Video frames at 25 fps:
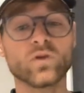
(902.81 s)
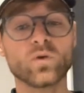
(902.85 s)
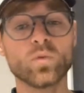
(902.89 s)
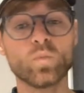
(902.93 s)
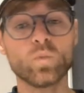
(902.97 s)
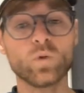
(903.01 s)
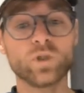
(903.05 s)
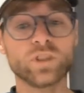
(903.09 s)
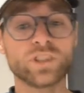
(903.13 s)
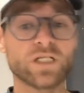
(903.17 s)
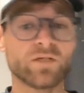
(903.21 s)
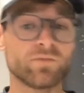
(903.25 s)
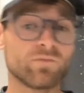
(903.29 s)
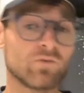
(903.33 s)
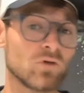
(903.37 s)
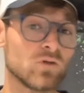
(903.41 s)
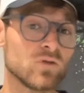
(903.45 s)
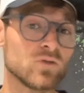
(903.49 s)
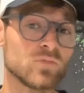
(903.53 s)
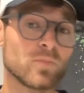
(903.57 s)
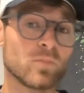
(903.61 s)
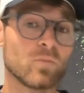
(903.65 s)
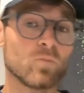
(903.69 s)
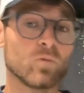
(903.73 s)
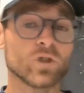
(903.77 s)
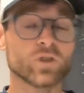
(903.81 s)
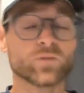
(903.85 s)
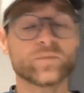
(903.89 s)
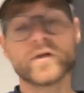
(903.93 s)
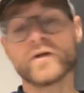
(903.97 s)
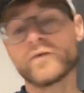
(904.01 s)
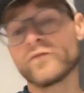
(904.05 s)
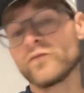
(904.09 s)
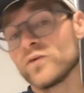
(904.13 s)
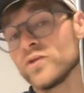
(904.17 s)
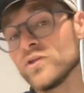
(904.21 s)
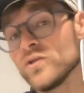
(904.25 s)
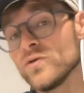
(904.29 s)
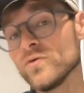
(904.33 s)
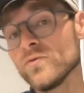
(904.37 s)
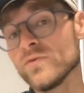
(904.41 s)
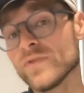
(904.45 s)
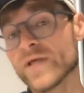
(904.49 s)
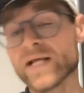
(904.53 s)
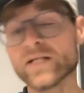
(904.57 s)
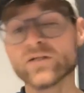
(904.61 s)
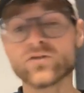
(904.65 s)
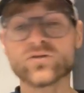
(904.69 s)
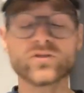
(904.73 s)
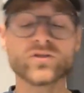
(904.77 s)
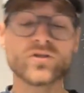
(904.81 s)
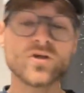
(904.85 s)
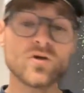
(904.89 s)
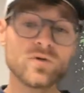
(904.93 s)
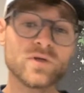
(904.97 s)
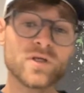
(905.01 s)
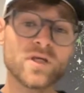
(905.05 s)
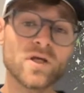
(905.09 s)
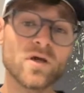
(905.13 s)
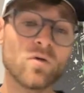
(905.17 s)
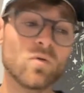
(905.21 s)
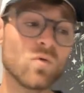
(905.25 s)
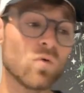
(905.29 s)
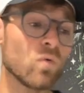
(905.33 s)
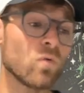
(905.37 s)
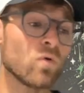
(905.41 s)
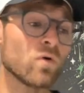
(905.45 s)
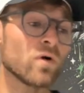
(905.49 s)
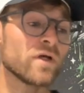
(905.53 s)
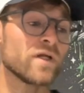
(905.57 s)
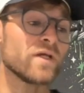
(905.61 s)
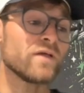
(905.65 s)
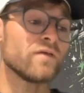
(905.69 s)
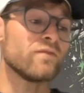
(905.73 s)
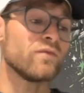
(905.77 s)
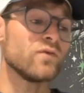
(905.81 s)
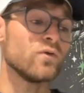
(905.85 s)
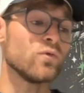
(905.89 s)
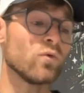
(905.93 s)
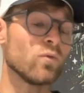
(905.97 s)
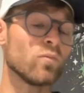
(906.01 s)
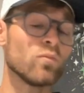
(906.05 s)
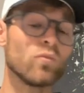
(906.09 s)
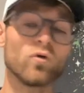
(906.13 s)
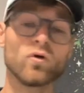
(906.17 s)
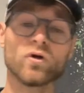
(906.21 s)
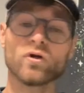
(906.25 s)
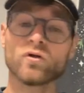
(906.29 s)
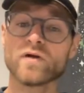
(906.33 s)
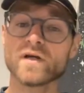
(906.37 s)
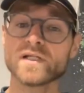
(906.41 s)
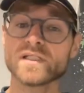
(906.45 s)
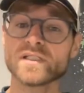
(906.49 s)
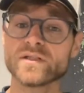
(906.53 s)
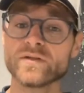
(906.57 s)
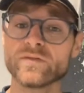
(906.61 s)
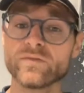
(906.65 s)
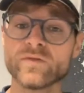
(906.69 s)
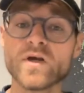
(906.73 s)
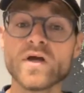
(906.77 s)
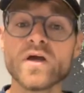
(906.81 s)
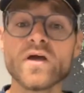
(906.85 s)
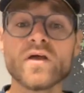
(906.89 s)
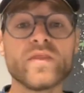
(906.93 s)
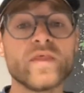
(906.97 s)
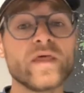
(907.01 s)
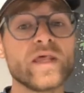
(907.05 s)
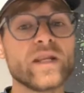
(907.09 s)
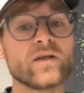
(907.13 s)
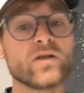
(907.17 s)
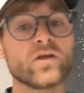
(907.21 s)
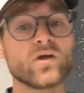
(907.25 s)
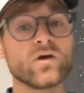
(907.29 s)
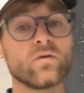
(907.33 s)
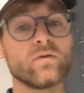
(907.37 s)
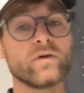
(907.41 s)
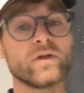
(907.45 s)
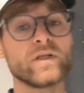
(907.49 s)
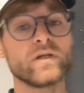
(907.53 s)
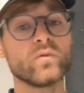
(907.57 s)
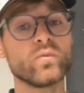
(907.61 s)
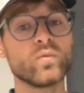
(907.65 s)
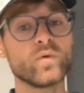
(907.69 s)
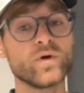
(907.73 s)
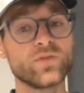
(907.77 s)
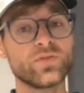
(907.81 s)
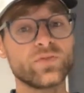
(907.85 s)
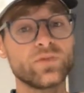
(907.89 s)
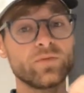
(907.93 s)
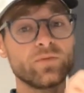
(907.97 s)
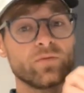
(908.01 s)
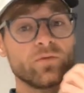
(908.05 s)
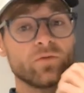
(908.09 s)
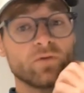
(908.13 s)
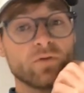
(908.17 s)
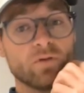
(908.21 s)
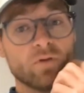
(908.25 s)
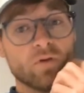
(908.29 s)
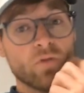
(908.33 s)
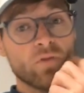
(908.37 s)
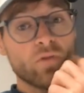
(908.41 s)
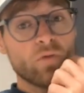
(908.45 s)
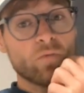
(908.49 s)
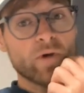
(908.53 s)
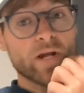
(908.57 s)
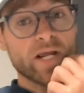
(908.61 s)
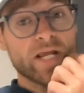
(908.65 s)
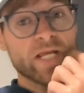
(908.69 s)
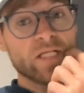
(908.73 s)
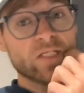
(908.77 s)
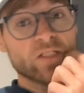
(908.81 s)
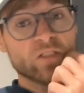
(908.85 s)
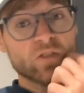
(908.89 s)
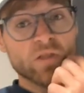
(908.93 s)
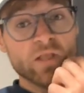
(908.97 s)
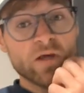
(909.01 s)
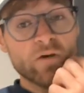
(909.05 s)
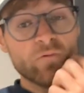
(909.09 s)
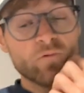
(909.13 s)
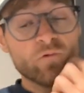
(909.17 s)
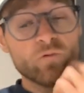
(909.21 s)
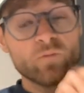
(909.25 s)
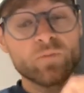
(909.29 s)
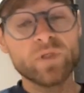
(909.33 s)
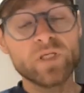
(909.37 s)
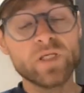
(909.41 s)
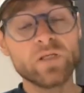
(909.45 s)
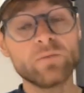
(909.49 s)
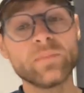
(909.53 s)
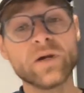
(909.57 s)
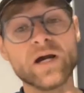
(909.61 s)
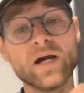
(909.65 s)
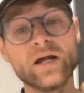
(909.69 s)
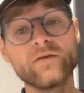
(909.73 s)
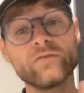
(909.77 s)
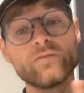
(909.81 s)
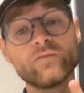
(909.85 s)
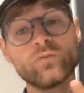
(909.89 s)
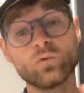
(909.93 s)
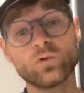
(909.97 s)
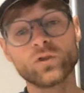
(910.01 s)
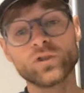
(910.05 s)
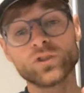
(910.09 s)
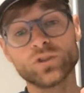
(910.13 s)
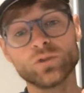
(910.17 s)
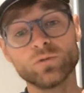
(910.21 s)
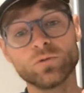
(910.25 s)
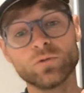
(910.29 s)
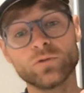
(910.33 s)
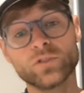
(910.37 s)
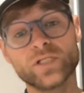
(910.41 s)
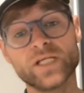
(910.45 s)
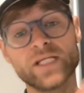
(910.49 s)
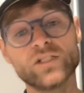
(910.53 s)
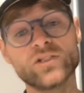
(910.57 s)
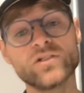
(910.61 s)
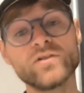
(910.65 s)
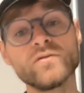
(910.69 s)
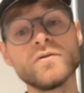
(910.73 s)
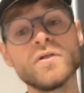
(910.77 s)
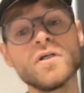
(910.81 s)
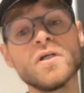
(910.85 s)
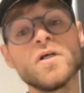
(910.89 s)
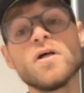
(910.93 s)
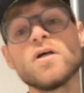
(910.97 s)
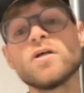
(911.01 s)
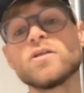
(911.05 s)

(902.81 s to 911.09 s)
Whichever works better for you, the Edge of the Tokyo, or if you are more aggressive, then going with the the ray. So that would be my 4 shoe rotation.